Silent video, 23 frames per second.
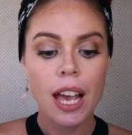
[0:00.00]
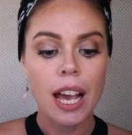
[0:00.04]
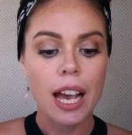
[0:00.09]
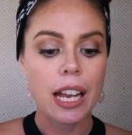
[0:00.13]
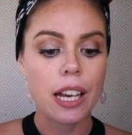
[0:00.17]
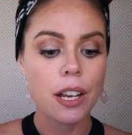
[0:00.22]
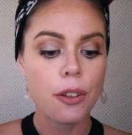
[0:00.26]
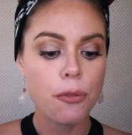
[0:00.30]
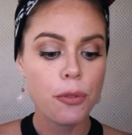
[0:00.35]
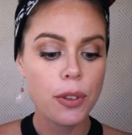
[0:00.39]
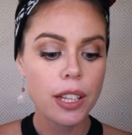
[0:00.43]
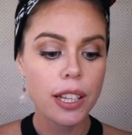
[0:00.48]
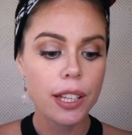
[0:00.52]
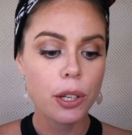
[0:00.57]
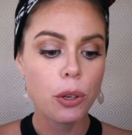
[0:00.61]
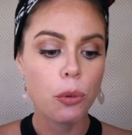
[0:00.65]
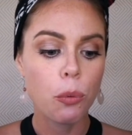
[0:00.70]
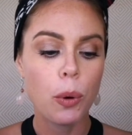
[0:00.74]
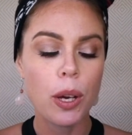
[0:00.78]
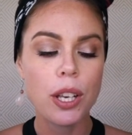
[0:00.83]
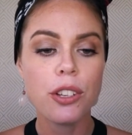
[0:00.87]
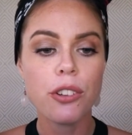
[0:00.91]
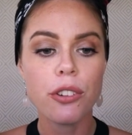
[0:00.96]
And I feel like
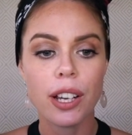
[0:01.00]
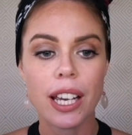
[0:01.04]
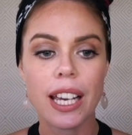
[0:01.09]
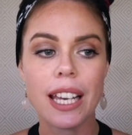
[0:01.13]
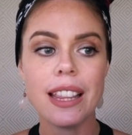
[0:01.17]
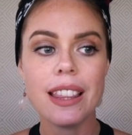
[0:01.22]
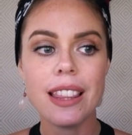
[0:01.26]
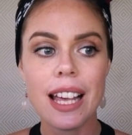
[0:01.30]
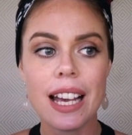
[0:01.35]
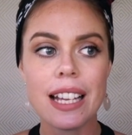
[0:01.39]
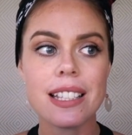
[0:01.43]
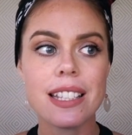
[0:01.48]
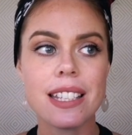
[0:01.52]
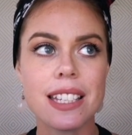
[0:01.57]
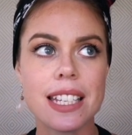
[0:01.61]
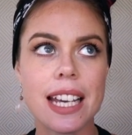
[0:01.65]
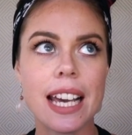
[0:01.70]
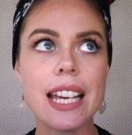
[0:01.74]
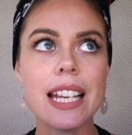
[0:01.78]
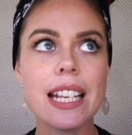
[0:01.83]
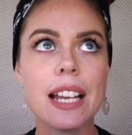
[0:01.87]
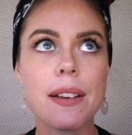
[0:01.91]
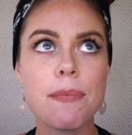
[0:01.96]
when you're in that
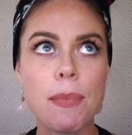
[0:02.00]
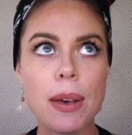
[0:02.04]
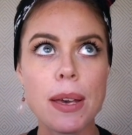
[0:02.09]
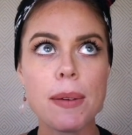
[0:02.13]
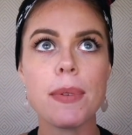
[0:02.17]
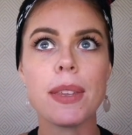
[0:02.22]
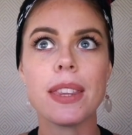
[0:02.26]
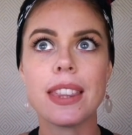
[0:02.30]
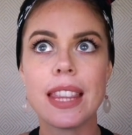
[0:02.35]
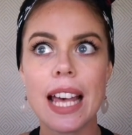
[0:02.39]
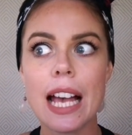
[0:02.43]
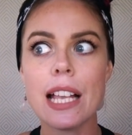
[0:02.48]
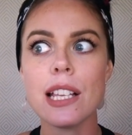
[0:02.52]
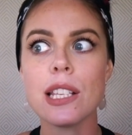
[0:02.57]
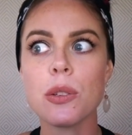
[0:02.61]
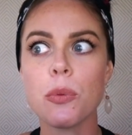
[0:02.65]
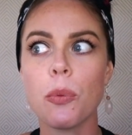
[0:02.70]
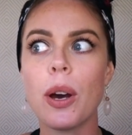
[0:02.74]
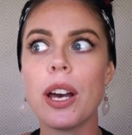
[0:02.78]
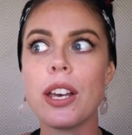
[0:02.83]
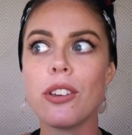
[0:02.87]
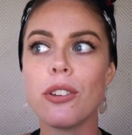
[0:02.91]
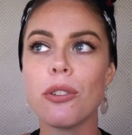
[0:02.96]
state, maybe
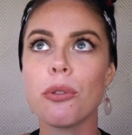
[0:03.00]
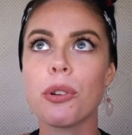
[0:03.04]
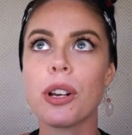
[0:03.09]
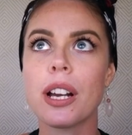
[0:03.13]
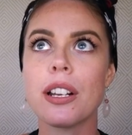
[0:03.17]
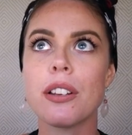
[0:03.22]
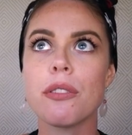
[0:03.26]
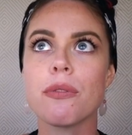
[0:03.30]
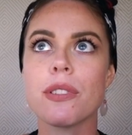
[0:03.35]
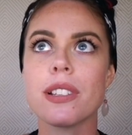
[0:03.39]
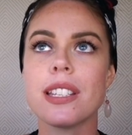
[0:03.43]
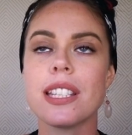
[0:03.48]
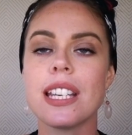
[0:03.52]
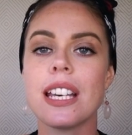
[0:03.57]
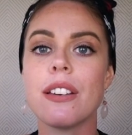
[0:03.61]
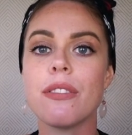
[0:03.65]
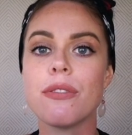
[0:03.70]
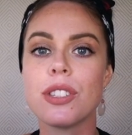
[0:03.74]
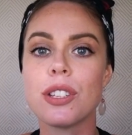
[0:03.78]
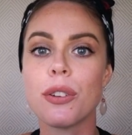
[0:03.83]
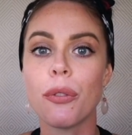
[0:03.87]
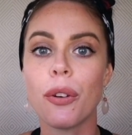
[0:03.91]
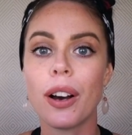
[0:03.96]
that's where you're gonna
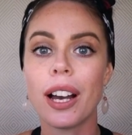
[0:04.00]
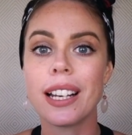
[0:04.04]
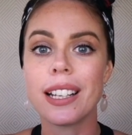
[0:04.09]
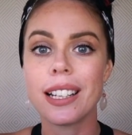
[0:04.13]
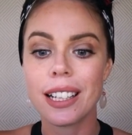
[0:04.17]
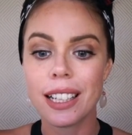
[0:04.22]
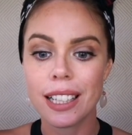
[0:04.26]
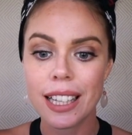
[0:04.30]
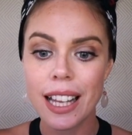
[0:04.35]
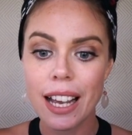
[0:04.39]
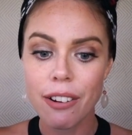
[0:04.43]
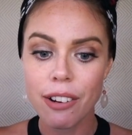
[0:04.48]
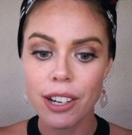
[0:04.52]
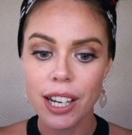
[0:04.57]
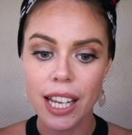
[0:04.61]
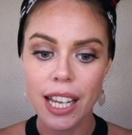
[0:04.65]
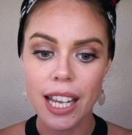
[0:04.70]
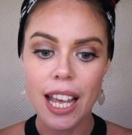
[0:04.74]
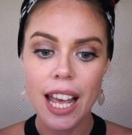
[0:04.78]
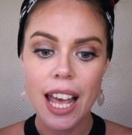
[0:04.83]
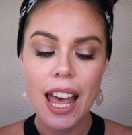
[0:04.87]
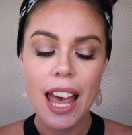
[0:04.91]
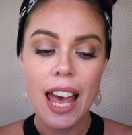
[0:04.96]
receive divine
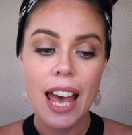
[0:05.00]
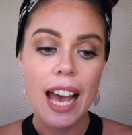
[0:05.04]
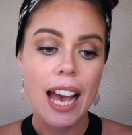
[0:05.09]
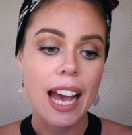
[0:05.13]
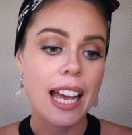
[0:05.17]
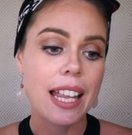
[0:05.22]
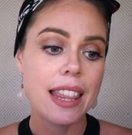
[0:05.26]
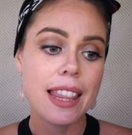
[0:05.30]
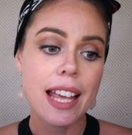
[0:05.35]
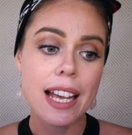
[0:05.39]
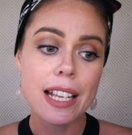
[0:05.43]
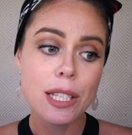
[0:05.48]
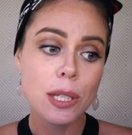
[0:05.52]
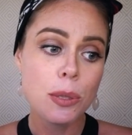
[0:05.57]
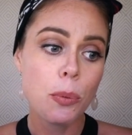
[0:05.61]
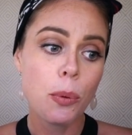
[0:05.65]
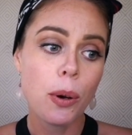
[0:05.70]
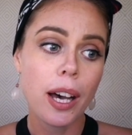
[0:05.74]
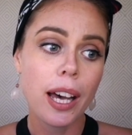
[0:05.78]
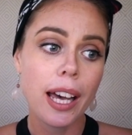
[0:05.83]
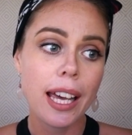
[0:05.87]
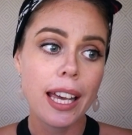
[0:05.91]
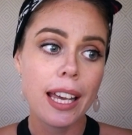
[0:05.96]
clarity. And that's
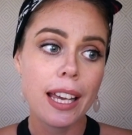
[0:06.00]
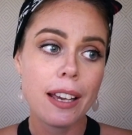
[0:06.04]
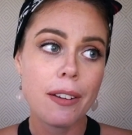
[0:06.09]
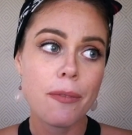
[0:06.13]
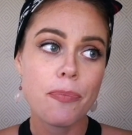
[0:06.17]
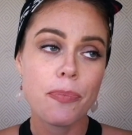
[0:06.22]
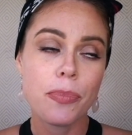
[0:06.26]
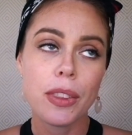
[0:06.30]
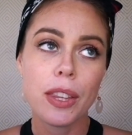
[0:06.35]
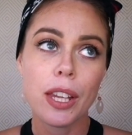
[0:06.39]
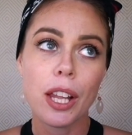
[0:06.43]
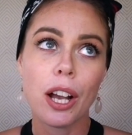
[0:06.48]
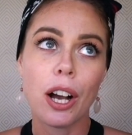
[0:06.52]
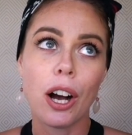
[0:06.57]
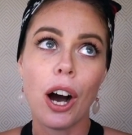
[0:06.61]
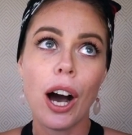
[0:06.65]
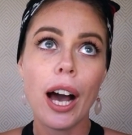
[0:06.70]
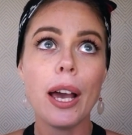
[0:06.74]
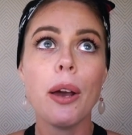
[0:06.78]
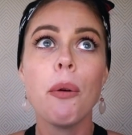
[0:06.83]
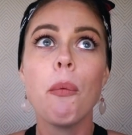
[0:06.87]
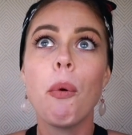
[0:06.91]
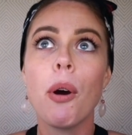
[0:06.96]
why
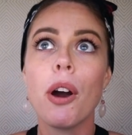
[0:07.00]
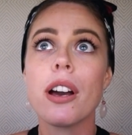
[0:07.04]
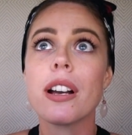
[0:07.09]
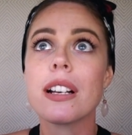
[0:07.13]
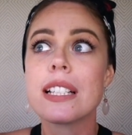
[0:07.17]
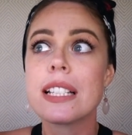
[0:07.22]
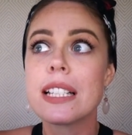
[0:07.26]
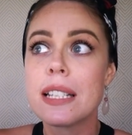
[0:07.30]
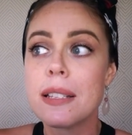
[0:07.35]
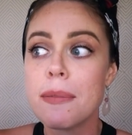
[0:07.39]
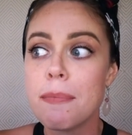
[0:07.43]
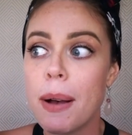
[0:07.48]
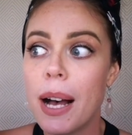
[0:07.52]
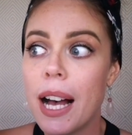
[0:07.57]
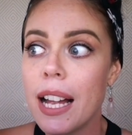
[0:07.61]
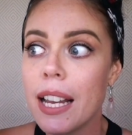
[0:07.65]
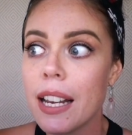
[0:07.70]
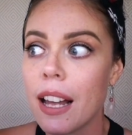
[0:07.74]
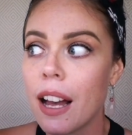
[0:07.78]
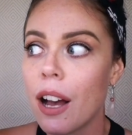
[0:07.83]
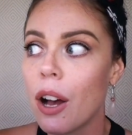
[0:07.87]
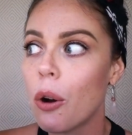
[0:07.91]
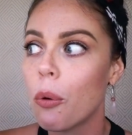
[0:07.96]
I work
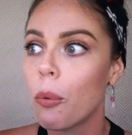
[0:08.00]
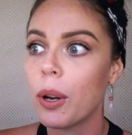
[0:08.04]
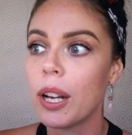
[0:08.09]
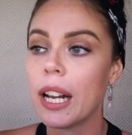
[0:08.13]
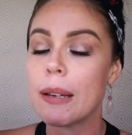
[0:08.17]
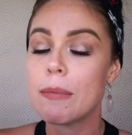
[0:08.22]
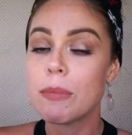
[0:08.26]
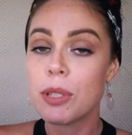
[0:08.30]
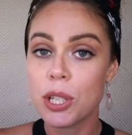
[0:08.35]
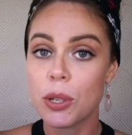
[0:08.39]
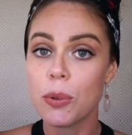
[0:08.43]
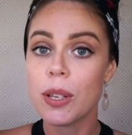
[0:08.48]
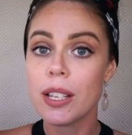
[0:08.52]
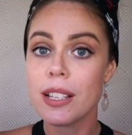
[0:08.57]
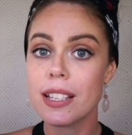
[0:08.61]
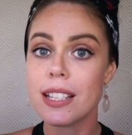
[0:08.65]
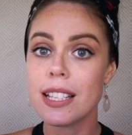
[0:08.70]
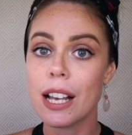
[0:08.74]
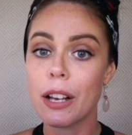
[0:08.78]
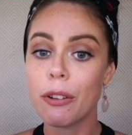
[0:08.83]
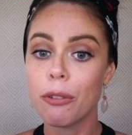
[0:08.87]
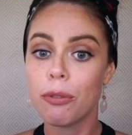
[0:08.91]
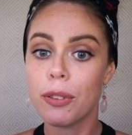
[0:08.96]
smarter when I'm doing
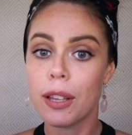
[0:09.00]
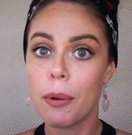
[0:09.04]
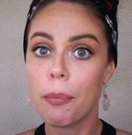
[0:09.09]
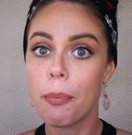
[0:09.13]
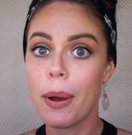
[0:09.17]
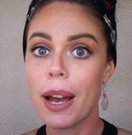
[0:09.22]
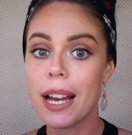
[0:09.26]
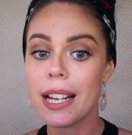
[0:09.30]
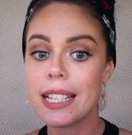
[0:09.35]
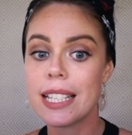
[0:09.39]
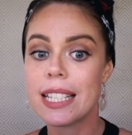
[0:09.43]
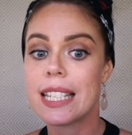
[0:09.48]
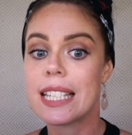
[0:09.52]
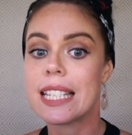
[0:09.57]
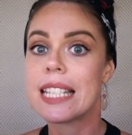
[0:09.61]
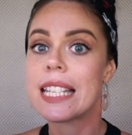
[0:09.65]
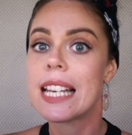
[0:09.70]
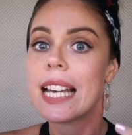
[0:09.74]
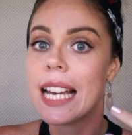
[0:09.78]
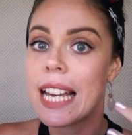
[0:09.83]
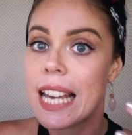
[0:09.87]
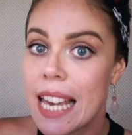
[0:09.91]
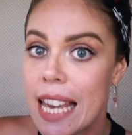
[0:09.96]
self-love practices
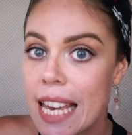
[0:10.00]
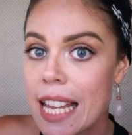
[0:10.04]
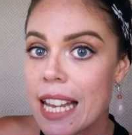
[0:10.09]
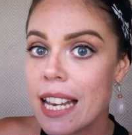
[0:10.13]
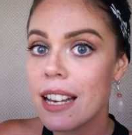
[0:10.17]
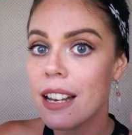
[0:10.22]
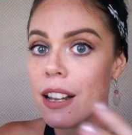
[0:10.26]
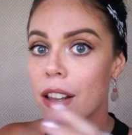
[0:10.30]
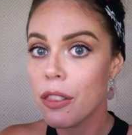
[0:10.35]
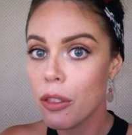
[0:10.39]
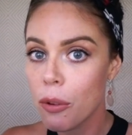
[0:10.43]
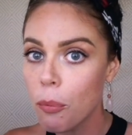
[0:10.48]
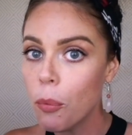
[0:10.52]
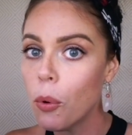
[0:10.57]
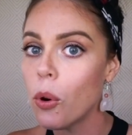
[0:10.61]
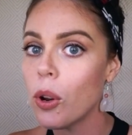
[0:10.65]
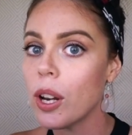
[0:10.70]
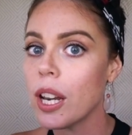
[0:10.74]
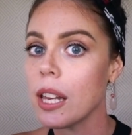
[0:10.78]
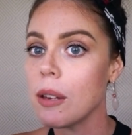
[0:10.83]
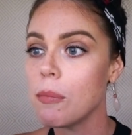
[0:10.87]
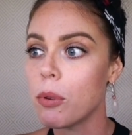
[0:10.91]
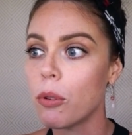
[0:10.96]
in the
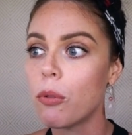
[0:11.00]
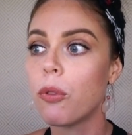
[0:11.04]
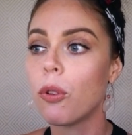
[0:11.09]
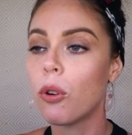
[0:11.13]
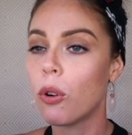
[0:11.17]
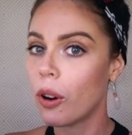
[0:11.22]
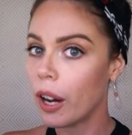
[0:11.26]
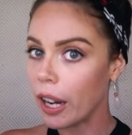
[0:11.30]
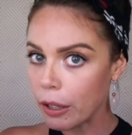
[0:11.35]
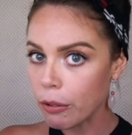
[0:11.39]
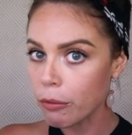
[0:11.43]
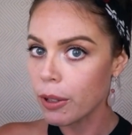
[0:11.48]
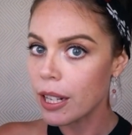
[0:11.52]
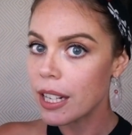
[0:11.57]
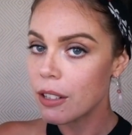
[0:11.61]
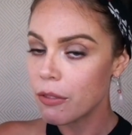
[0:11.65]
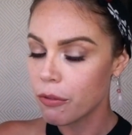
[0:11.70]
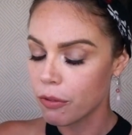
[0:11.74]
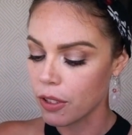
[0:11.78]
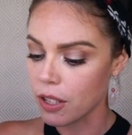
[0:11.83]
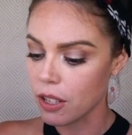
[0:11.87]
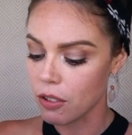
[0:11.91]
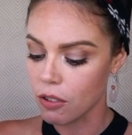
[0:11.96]
morning before I read
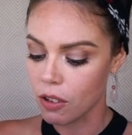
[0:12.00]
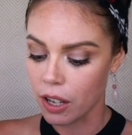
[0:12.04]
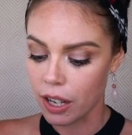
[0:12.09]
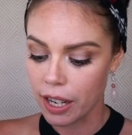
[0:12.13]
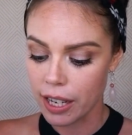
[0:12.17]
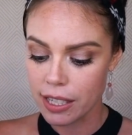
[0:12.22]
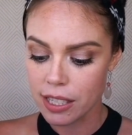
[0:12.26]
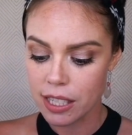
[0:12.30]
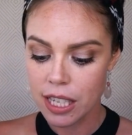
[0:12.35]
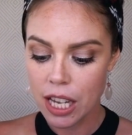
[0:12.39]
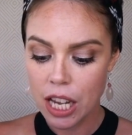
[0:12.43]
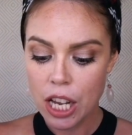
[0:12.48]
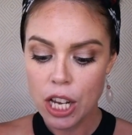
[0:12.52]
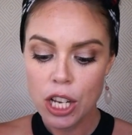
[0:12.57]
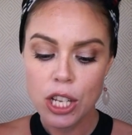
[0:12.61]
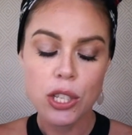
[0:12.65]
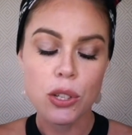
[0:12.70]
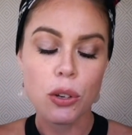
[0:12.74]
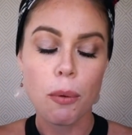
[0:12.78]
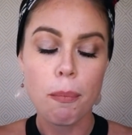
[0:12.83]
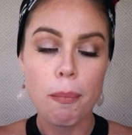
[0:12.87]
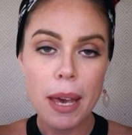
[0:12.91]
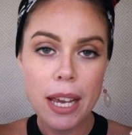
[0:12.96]
for you guys.
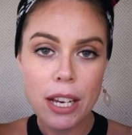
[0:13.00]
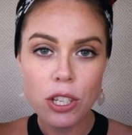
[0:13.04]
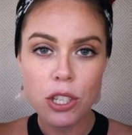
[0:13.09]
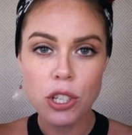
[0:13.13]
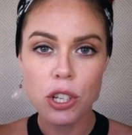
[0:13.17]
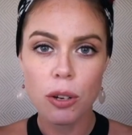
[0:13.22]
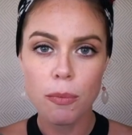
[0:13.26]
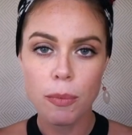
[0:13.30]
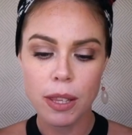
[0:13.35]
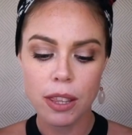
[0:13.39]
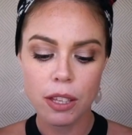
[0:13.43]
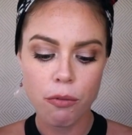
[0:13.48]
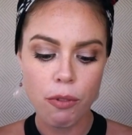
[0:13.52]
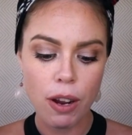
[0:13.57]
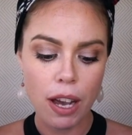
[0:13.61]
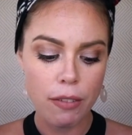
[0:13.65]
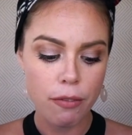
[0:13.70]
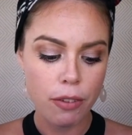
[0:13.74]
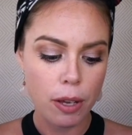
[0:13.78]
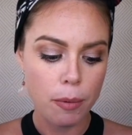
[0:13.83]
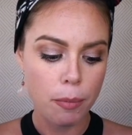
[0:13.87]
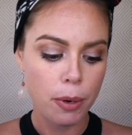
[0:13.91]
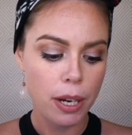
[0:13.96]
So I make sure I'm in the right
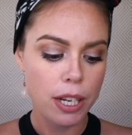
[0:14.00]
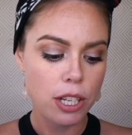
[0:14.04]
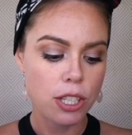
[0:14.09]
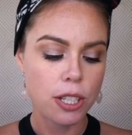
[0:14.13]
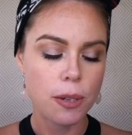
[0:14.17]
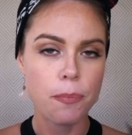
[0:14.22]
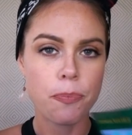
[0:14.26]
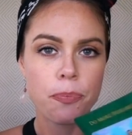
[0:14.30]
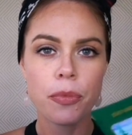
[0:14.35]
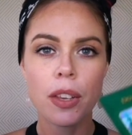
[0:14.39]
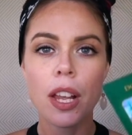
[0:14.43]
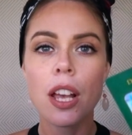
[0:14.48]
vibration.